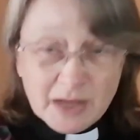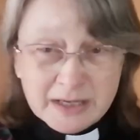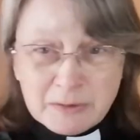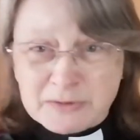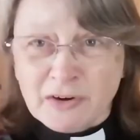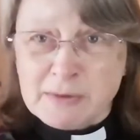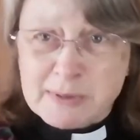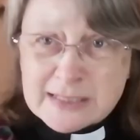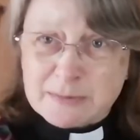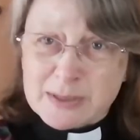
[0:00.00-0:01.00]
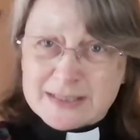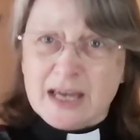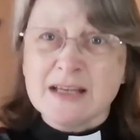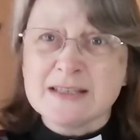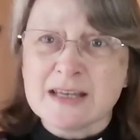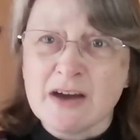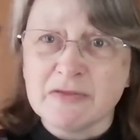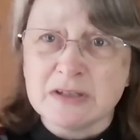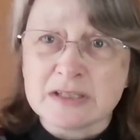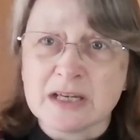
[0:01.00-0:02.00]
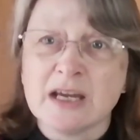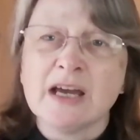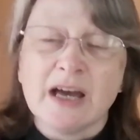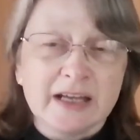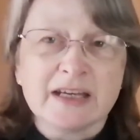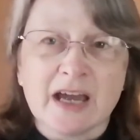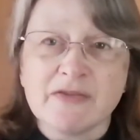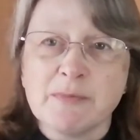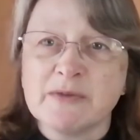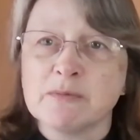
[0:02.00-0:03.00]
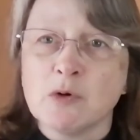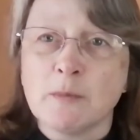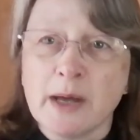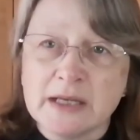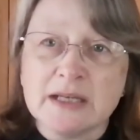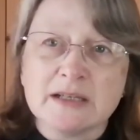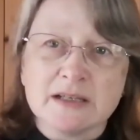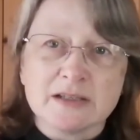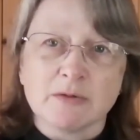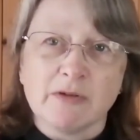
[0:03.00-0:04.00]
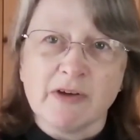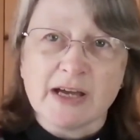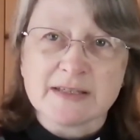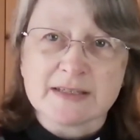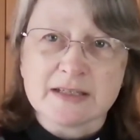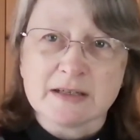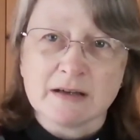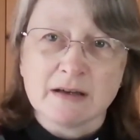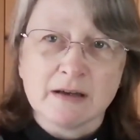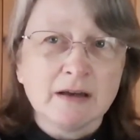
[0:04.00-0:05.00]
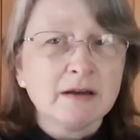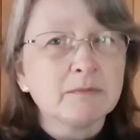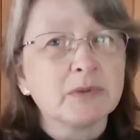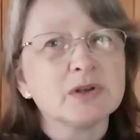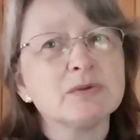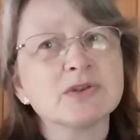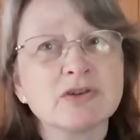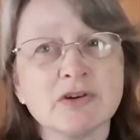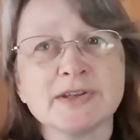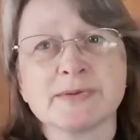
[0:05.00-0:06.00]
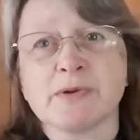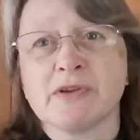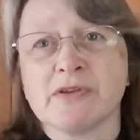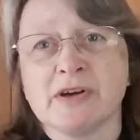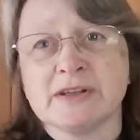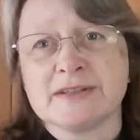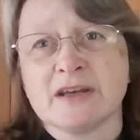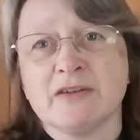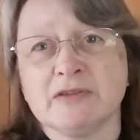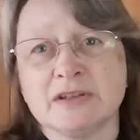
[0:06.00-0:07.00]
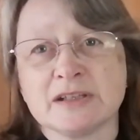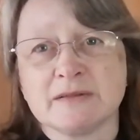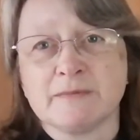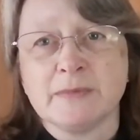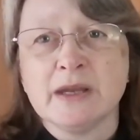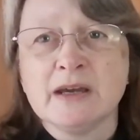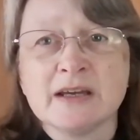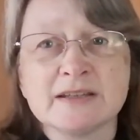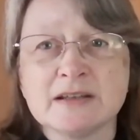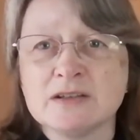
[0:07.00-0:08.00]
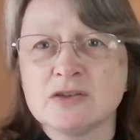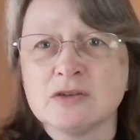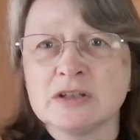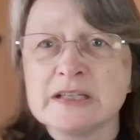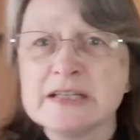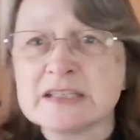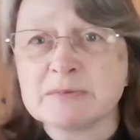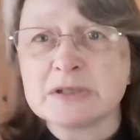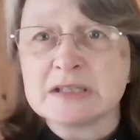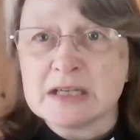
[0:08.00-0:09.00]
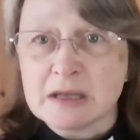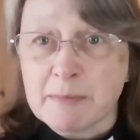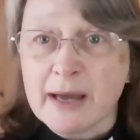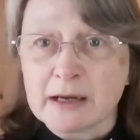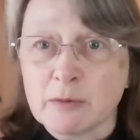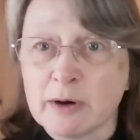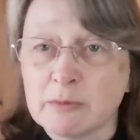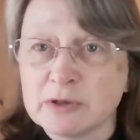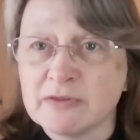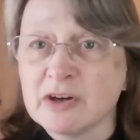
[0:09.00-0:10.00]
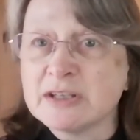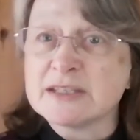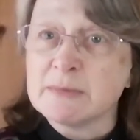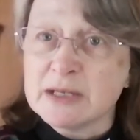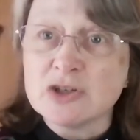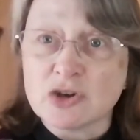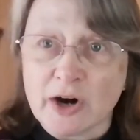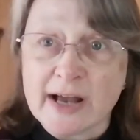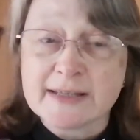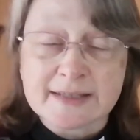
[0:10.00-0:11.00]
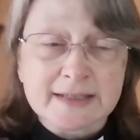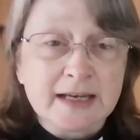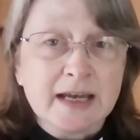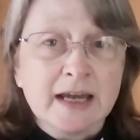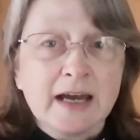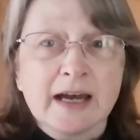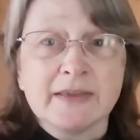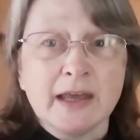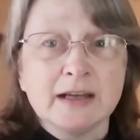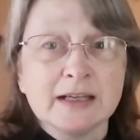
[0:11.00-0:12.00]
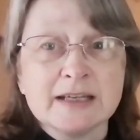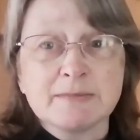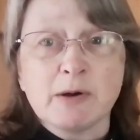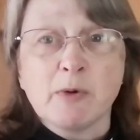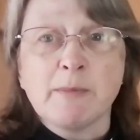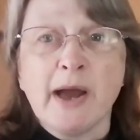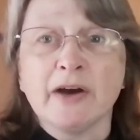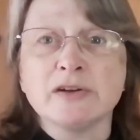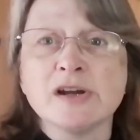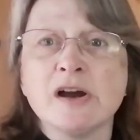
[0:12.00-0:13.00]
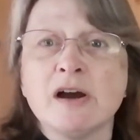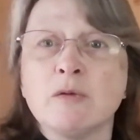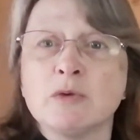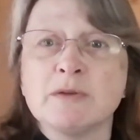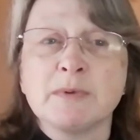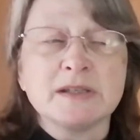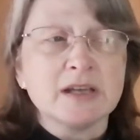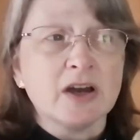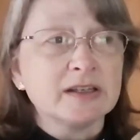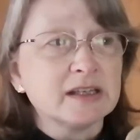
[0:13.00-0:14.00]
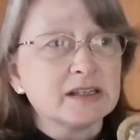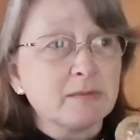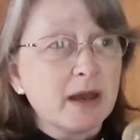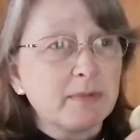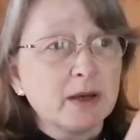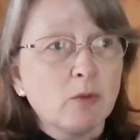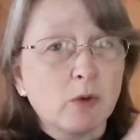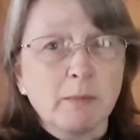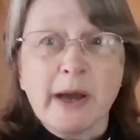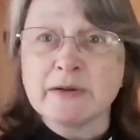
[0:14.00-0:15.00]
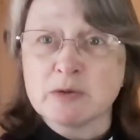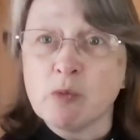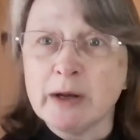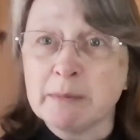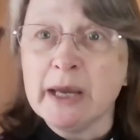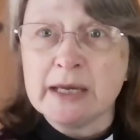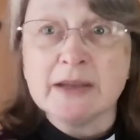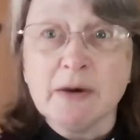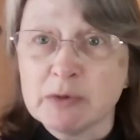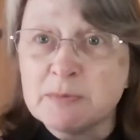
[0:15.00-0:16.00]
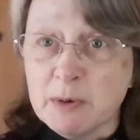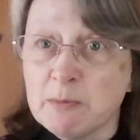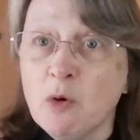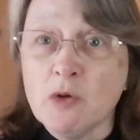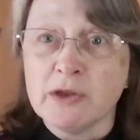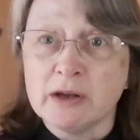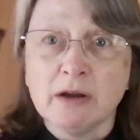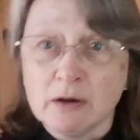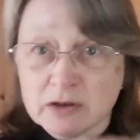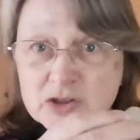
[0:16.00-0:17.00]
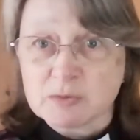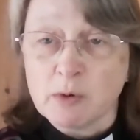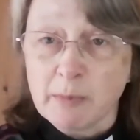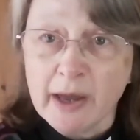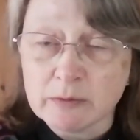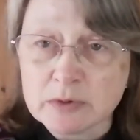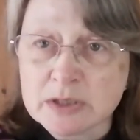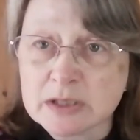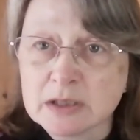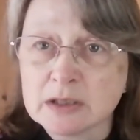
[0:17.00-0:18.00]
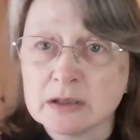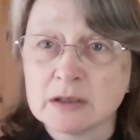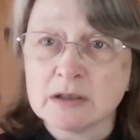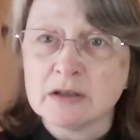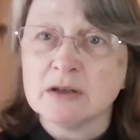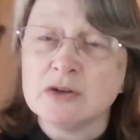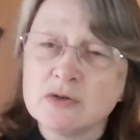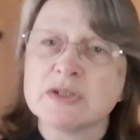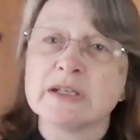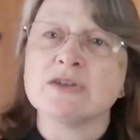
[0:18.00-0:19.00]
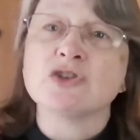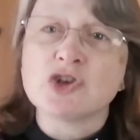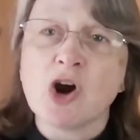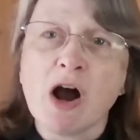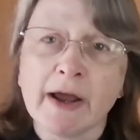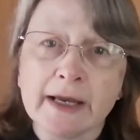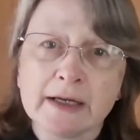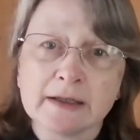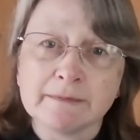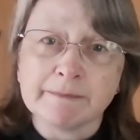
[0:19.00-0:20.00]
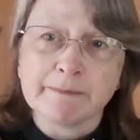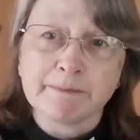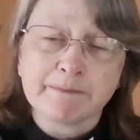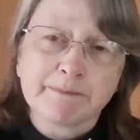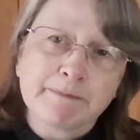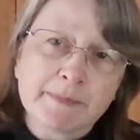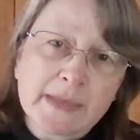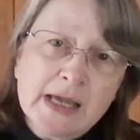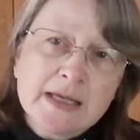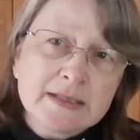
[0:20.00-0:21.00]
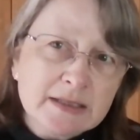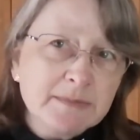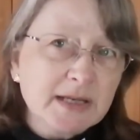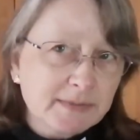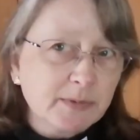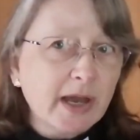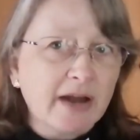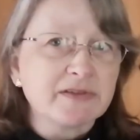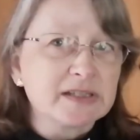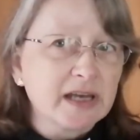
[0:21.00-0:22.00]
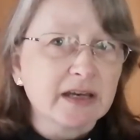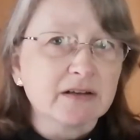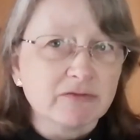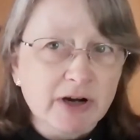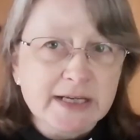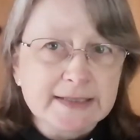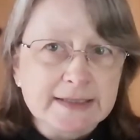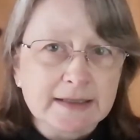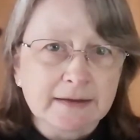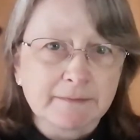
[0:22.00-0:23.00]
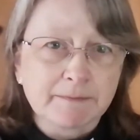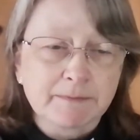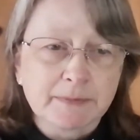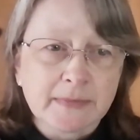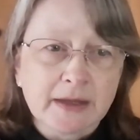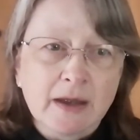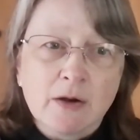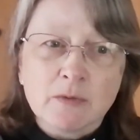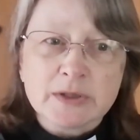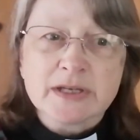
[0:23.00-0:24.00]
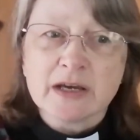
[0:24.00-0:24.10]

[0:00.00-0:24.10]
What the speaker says: And he was very pleased with the second servant and he gave him even more money to invest. But he was cross with the third servant. He said, you could at least have put it in the bank where it would have earned some interest. And then at least my £1 would have been turned into maybe £1.01. That would have been more than just £1. You didn't try. Sometimes we have to take a risk. We